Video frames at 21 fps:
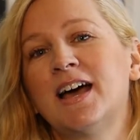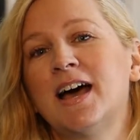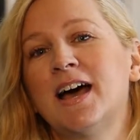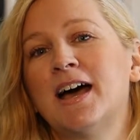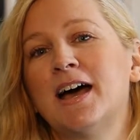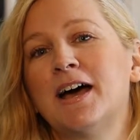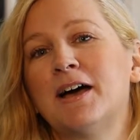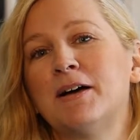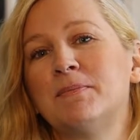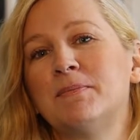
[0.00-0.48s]

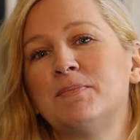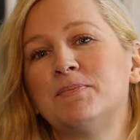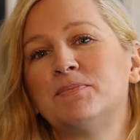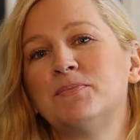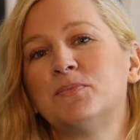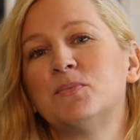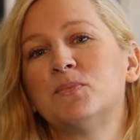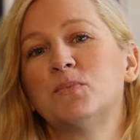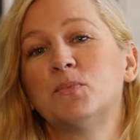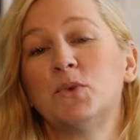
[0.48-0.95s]

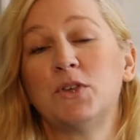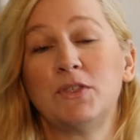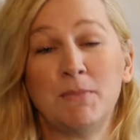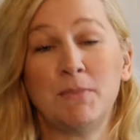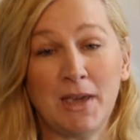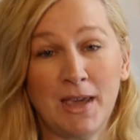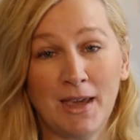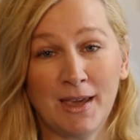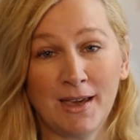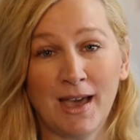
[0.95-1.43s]
um, with
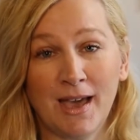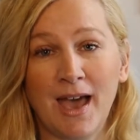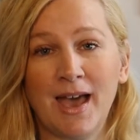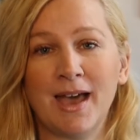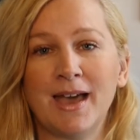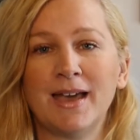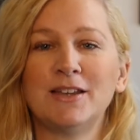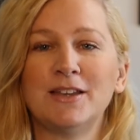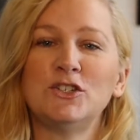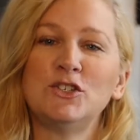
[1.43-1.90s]
me
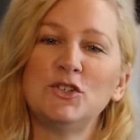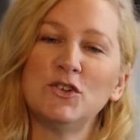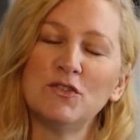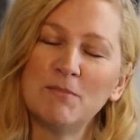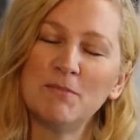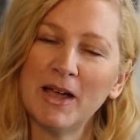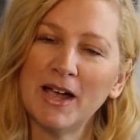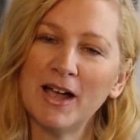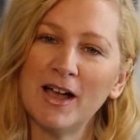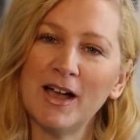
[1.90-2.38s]
and two
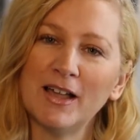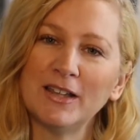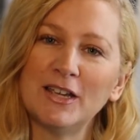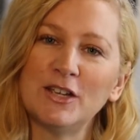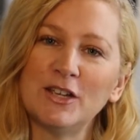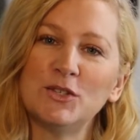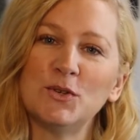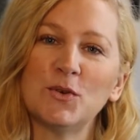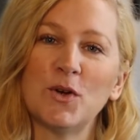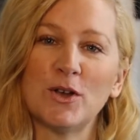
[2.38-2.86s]
of my
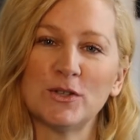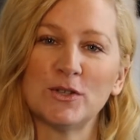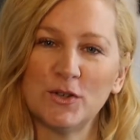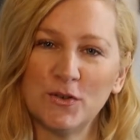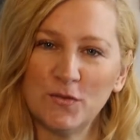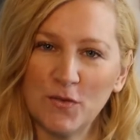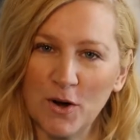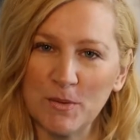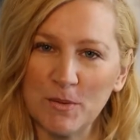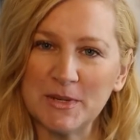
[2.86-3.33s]
colleagues who are
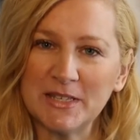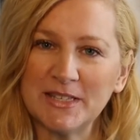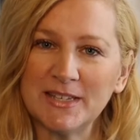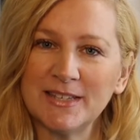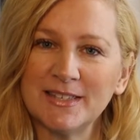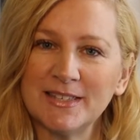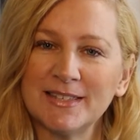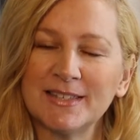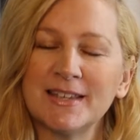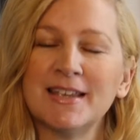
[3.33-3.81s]
also
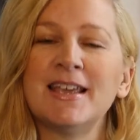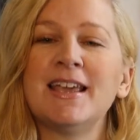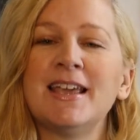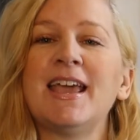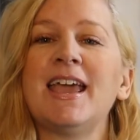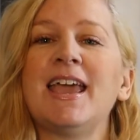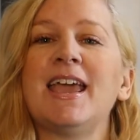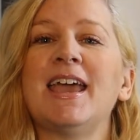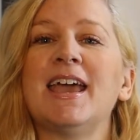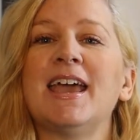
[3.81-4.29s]
pharmacists.
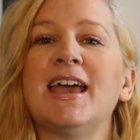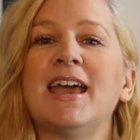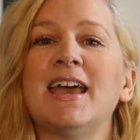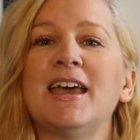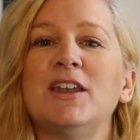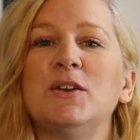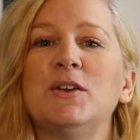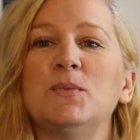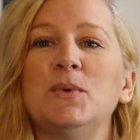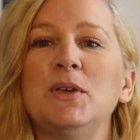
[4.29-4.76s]

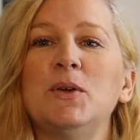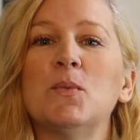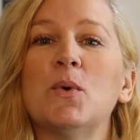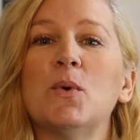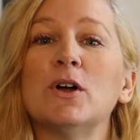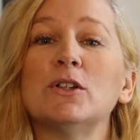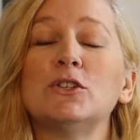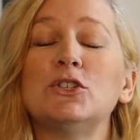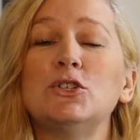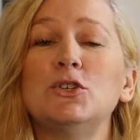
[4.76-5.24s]
And we
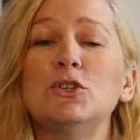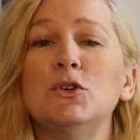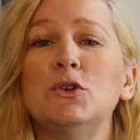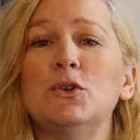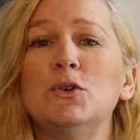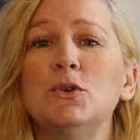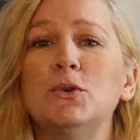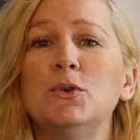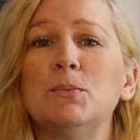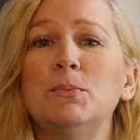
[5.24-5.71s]
want
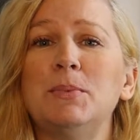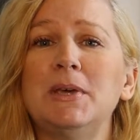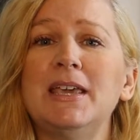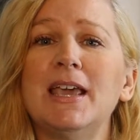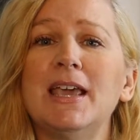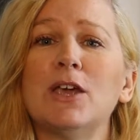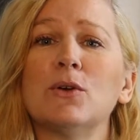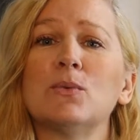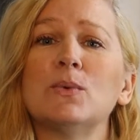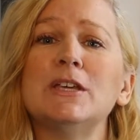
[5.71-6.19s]
to
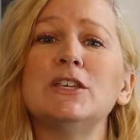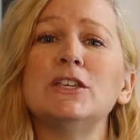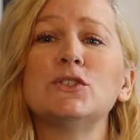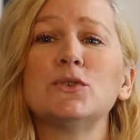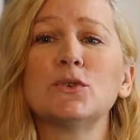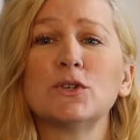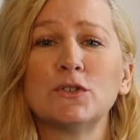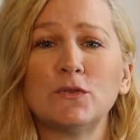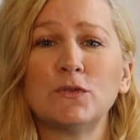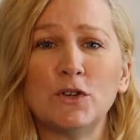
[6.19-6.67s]
be a
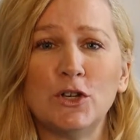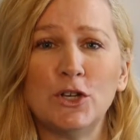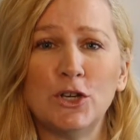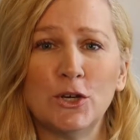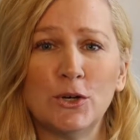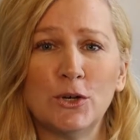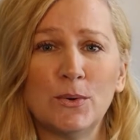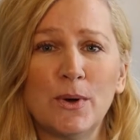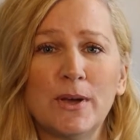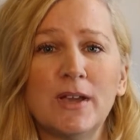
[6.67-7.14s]
resource for
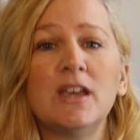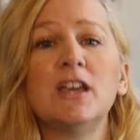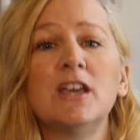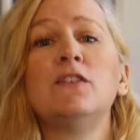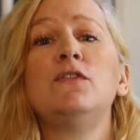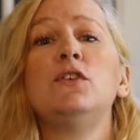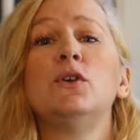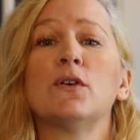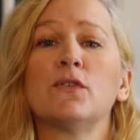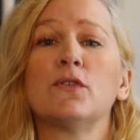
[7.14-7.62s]
you
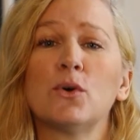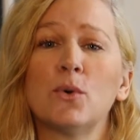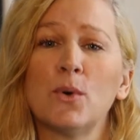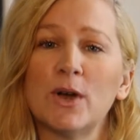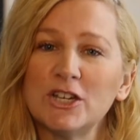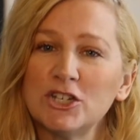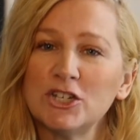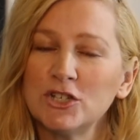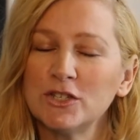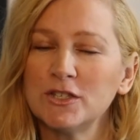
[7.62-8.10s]
if you have
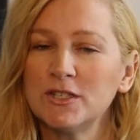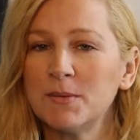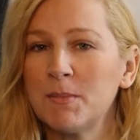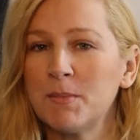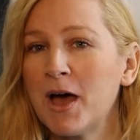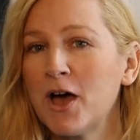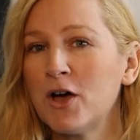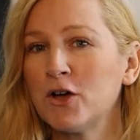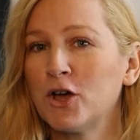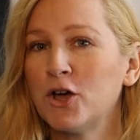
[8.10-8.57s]
questions
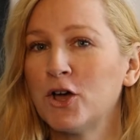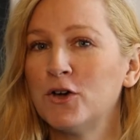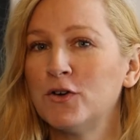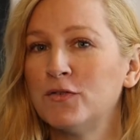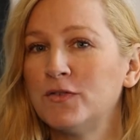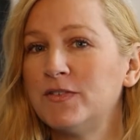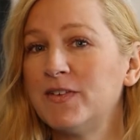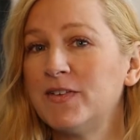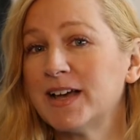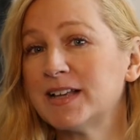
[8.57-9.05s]
about
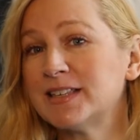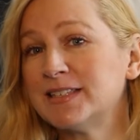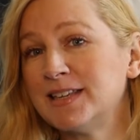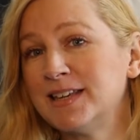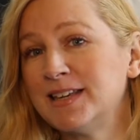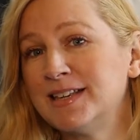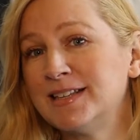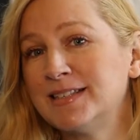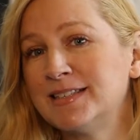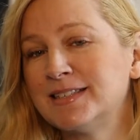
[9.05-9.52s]
COVID
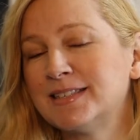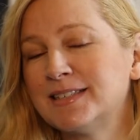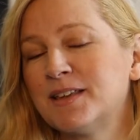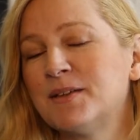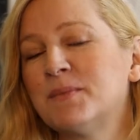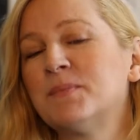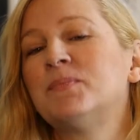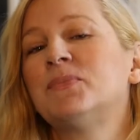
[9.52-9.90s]
vaccines,